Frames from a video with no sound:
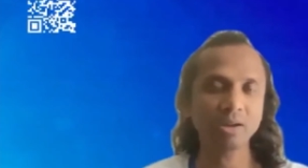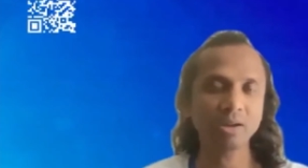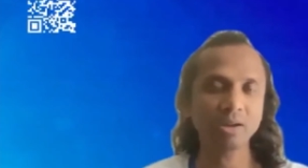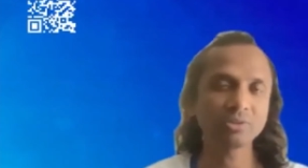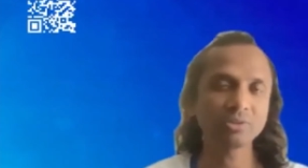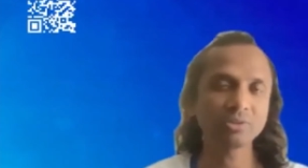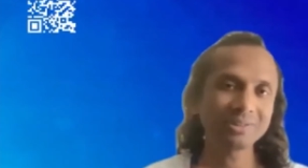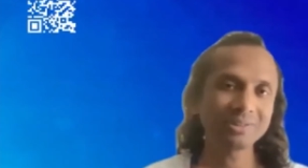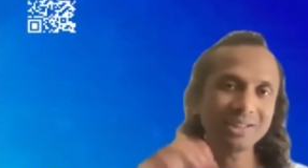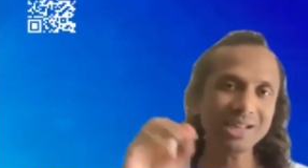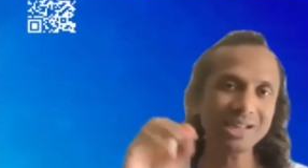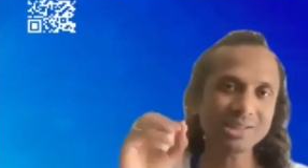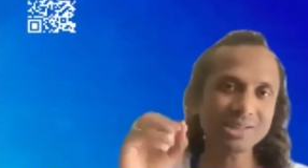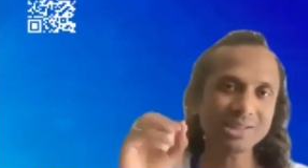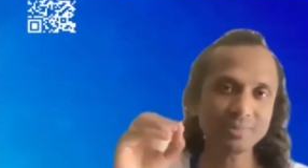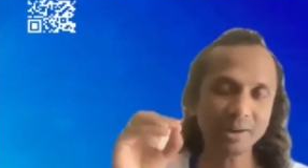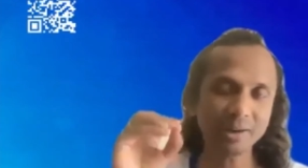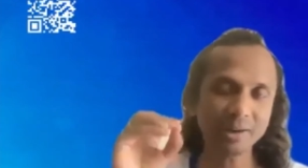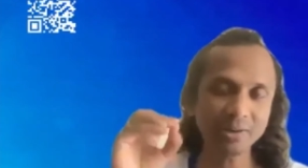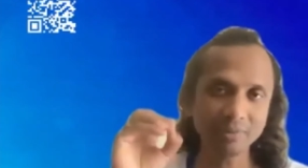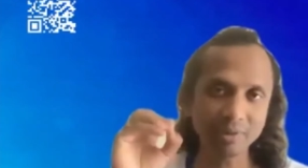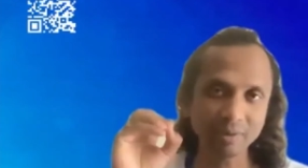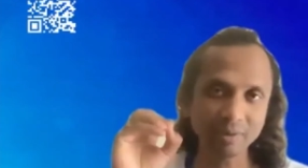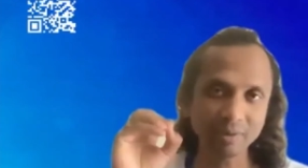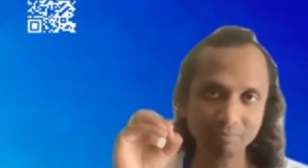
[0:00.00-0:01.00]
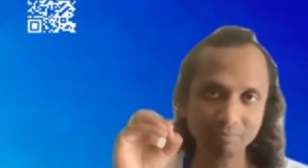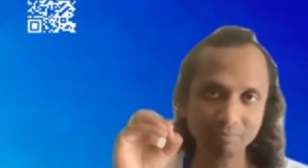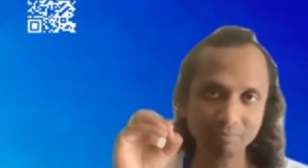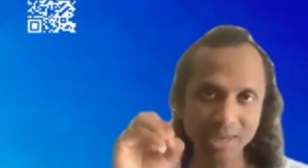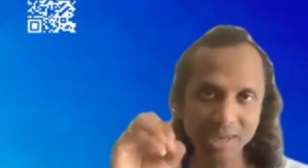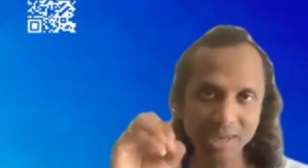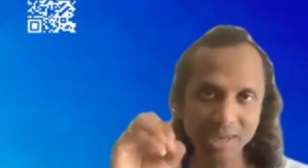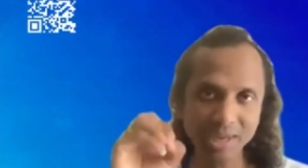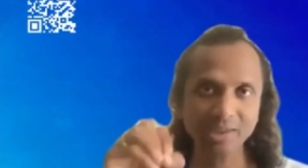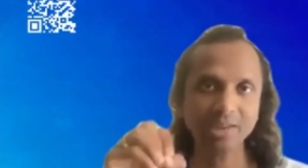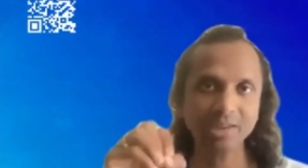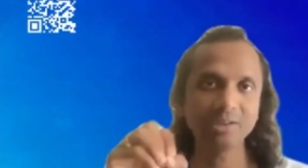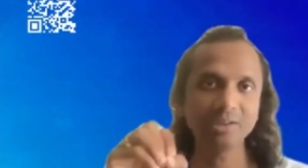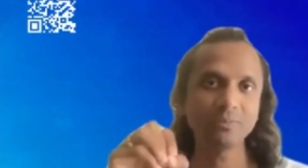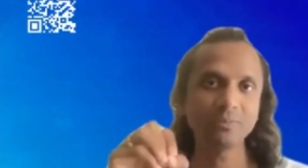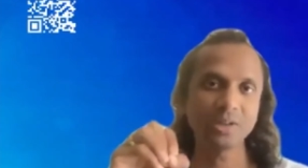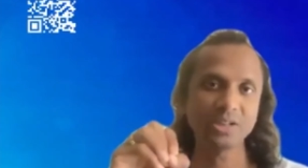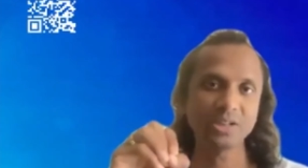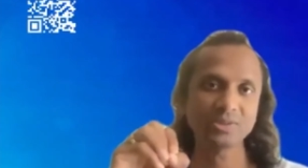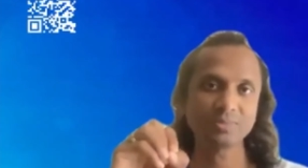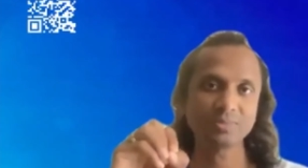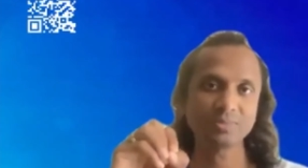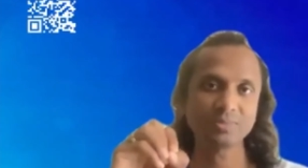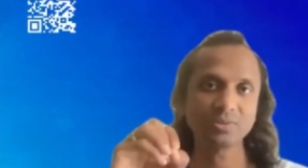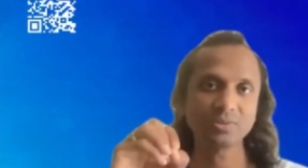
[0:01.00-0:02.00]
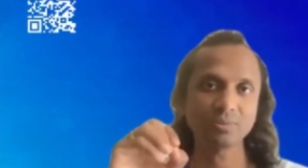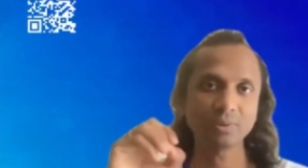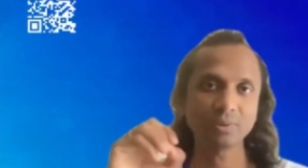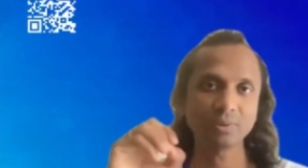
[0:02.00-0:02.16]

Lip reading: So that's why we make investments.